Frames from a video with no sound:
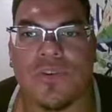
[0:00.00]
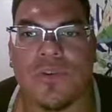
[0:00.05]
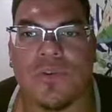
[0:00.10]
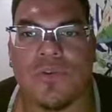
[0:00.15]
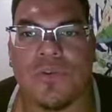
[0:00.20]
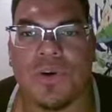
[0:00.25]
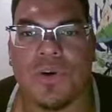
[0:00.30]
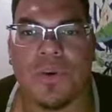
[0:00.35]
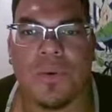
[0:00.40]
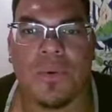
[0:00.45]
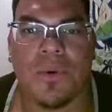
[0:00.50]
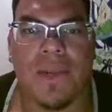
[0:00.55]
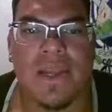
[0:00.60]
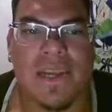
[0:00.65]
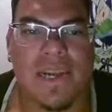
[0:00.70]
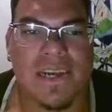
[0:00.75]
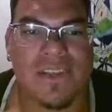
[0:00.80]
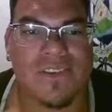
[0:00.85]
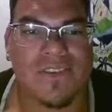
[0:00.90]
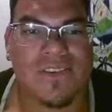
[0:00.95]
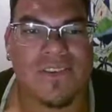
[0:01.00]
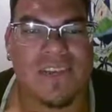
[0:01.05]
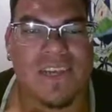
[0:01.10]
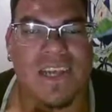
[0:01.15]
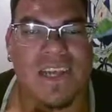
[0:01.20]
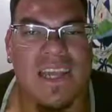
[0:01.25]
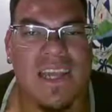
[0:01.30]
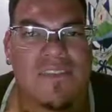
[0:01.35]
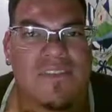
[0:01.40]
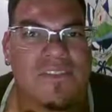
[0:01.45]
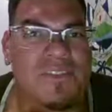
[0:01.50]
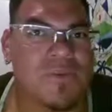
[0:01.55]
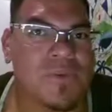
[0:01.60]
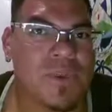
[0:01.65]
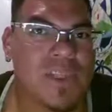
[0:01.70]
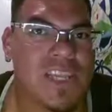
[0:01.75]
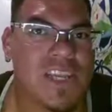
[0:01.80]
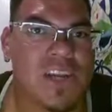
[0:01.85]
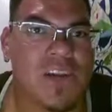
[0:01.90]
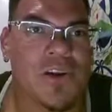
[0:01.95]
Although I haven't
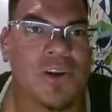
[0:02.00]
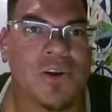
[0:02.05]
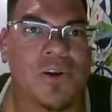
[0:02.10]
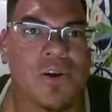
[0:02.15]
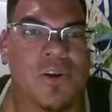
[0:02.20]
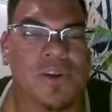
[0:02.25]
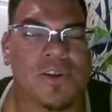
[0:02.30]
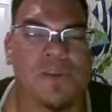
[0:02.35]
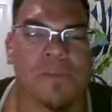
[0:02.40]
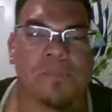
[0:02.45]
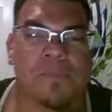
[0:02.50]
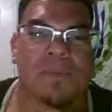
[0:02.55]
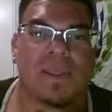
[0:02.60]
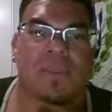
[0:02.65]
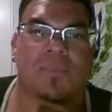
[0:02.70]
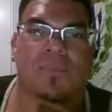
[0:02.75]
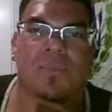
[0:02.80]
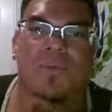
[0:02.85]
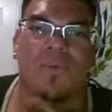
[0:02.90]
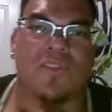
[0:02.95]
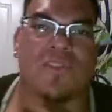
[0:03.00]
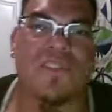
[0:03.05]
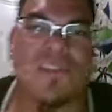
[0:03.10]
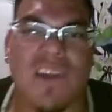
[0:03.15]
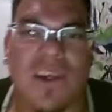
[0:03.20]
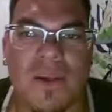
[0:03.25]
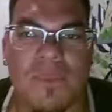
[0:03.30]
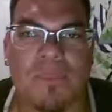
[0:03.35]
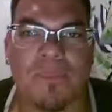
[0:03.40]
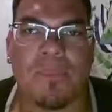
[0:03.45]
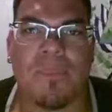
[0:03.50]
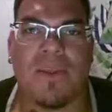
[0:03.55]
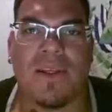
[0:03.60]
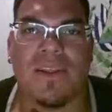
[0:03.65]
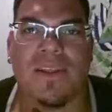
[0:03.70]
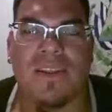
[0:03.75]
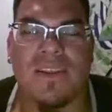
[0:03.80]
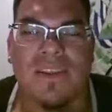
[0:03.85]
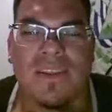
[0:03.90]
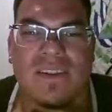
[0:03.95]
really heard of people stocking